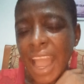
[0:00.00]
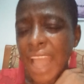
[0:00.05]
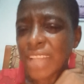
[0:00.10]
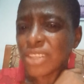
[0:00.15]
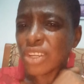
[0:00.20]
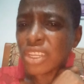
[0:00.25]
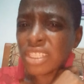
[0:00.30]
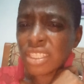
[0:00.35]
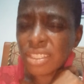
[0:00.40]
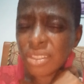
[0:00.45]
I
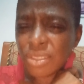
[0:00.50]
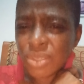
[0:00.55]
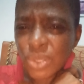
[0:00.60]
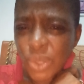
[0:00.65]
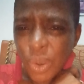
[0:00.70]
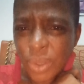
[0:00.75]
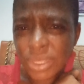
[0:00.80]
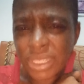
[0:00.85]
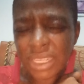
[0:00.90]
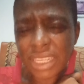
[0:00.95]
just
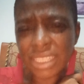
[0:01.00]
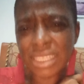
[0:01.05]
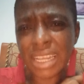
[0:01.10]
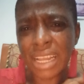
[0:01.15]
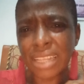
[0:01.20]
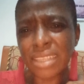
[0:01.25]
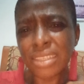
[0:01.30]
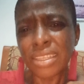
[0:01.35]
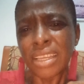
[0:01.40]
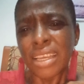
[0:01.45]
noticed
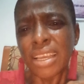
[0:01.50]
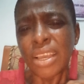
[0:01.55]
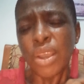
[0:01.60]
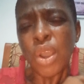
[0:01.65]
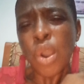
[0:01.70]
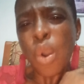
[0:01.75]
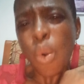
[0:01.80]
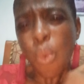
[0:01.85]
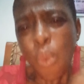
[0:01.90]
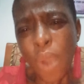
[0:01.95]
that
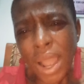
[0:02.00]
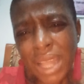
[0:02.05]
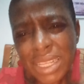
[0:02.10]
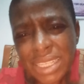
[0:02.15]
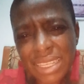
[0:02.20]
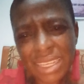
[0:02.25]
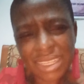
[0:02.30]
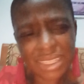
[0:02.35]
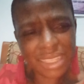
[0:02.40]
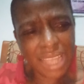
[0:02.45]
one
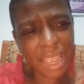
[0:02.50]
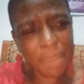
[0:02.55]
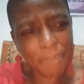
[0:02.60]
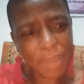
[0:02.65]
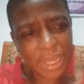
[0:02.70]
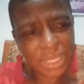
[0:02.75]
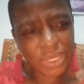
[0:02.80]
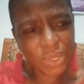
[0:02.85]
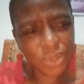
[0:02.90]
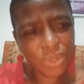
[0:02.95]
sister
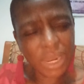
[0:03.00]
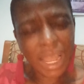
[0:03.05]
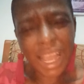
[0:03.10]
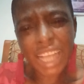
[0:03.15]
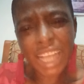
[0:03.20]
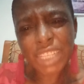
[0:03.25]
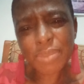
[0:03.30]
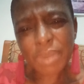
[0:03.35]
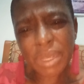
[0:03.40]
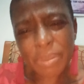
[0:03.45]
in particular
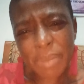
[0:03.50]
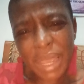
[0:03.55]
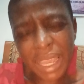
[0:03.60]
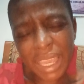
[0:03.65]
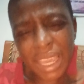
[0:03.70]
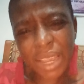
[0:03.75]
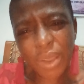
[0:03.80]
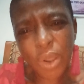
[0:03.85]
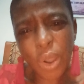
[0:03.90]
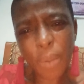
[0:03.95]
has been
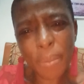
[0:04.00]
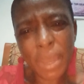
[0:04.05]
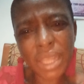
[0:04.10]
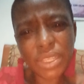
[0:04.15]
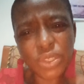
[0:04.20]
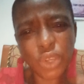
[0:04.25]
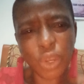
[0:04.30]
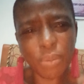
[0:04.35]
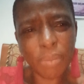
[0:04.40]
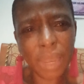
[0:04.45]
making
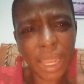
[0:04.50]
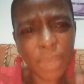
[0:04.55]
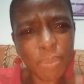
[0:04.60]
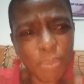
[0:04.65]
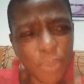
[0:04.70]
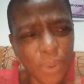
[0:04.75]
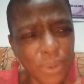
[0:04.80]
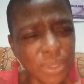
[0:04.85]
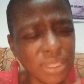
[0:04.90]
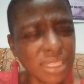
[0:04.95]
comments on my
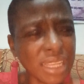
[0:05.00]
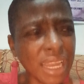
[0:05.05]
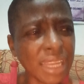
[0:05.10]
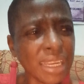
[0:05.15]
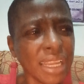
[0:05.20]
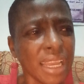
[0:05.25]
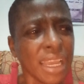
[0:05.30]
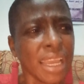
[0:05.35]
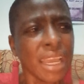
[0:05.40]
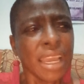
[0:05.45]
post,
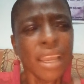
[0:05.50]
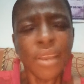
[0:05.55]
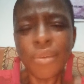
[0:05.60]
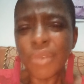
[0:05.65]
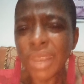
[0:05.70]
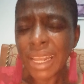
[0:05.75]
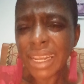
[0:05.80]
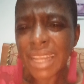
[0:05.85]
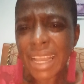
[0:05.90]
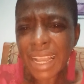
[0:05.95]
and
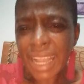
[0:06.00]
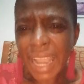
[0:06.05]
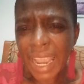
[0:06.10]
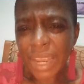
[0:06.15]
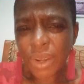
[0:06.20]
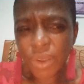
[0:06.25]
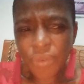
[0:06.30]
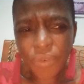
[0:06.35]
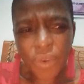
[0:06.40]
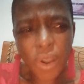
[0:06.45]
really the
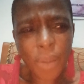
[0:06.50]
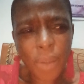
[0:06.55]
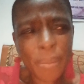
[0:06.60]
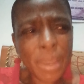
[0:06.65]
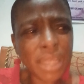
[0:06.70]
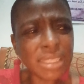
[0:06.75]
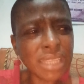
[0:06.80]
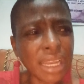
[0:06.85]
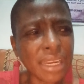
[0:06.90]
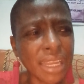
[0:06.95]
kind of
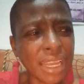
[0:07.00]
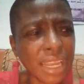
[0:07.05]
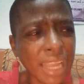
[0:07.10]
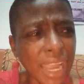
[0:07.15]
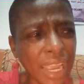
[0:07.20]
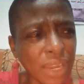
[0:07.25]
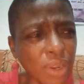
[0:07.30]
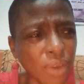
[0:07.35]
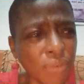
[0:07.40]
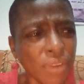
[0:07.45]
comments and the
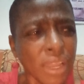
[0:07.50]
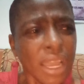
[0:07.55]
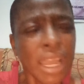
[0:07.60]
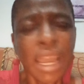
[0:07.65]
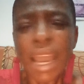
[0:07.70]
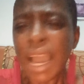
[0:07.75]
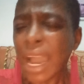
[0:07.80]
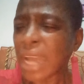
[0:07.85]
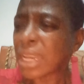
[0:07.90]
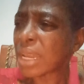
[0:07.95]
kind of,
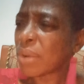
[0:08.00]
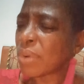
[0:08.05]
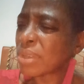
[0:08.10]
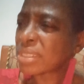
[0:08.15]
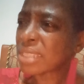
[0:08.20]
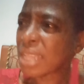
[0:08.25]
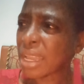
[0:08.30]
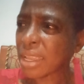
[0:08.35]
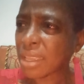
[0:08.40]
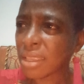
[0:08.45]
and I
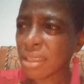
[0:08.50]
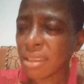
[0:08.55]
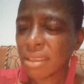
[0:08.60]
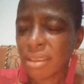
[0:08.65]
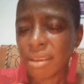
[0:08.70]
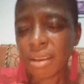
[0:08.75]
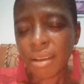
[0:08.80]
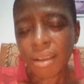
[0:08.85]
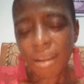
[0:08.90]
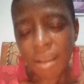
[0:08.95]
was like,
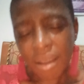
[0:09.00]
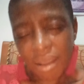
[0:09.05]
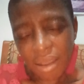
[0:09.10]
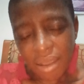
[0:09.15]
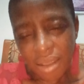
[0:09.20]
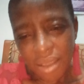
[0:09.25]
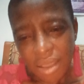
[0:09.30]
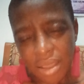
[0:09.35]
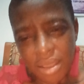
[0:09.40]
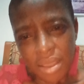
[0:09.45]

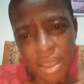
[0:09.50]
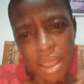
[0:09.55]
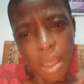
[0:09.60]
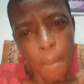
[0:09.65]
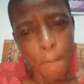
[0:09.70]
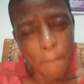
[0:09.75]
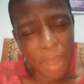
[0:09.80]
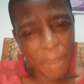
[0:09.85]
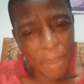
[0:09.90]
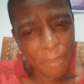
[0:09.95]
oh,
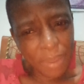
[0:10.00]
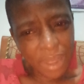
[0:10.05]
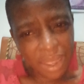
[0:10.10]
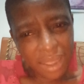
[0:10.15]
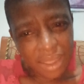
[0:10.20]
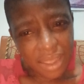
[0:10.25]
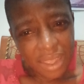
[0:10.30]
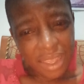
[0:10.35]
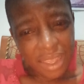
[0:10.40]
Papa,